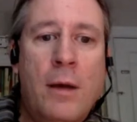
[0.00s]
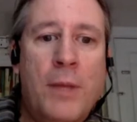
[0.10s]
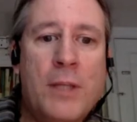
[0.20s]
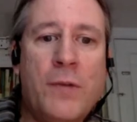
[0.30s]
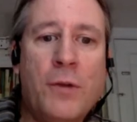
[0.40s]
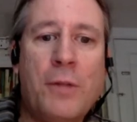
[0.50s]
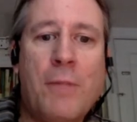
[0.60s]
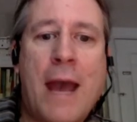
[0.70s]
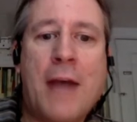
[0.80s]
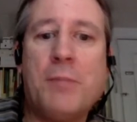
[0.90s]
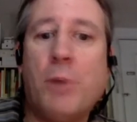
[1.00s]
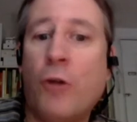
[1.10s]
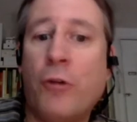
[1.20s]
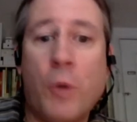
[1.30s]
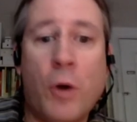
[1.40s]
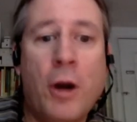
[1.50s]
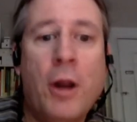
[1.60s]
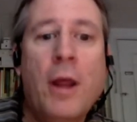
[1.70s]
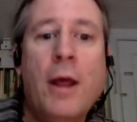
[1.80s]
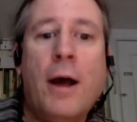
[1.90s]
Pittsfield in Mass, Baltimore,
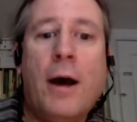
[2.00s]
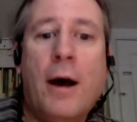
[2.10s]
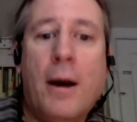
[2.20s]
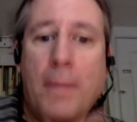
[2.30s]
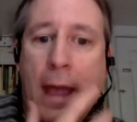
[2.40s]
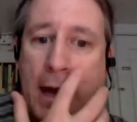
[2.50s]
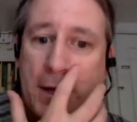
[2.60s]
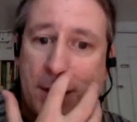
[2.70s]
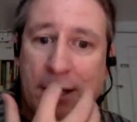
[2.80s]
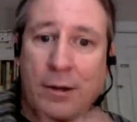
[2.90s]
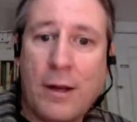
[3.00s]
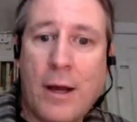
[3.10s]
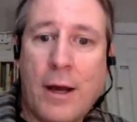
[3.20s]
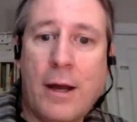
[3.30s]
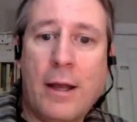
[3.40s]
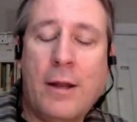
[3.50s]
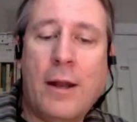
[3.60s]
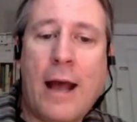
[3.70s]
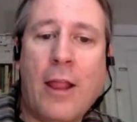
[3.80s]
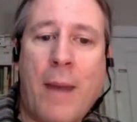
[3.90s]
Anniston
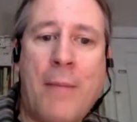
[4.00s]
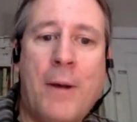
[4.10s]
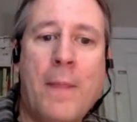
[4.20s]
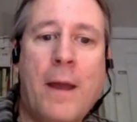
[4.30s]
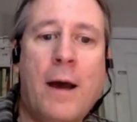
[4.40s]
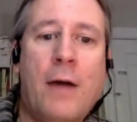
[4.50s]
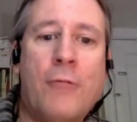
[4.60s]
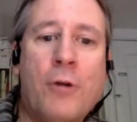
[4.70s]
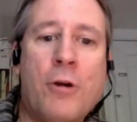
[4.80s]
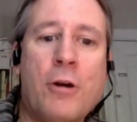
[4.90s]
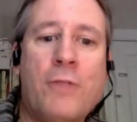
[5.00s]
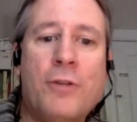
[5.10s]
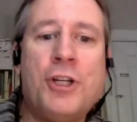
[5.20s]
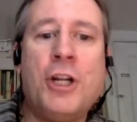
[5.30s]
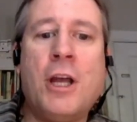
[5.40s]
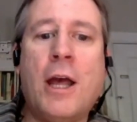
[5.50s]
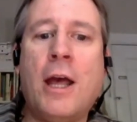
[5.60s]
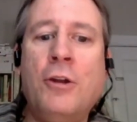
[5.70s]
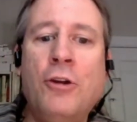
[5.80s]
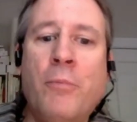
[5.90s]
in Alabama, Roanoke in Virginia,
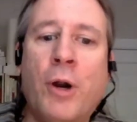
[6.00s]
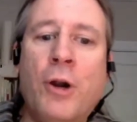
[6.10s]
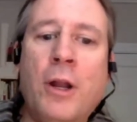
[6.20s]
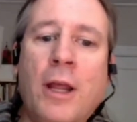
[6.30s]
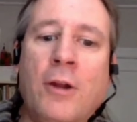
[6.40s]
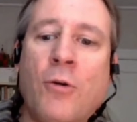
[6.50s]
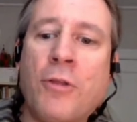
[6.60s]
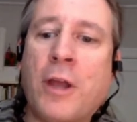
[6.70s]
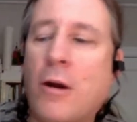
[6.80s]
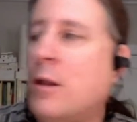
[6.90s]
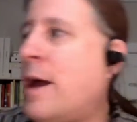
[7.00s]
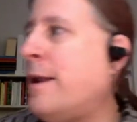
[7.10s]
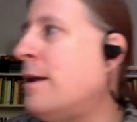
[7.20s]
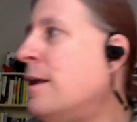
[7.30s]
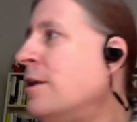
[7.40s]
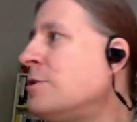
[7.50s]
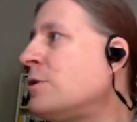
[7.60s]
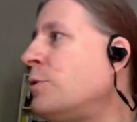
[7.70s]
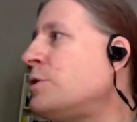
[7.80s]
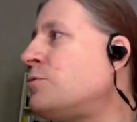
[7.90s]
and New Bern in North Carolina.
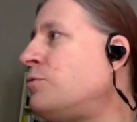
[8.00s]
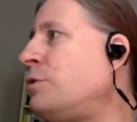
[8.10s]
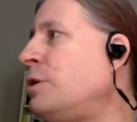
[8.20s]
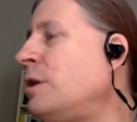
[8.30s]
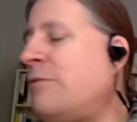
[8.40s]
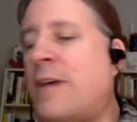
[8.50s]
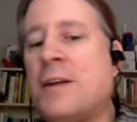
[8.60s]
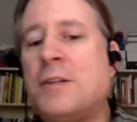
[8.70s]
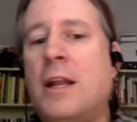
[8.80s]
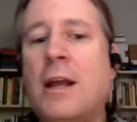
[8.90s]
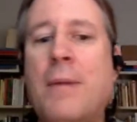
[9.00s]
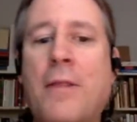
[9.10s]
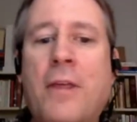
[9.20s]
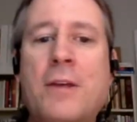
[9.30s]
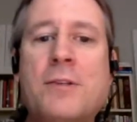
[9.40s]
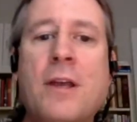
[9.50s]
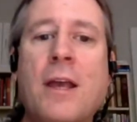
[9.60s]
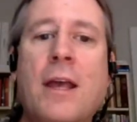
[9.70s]
So what's really fascinating about this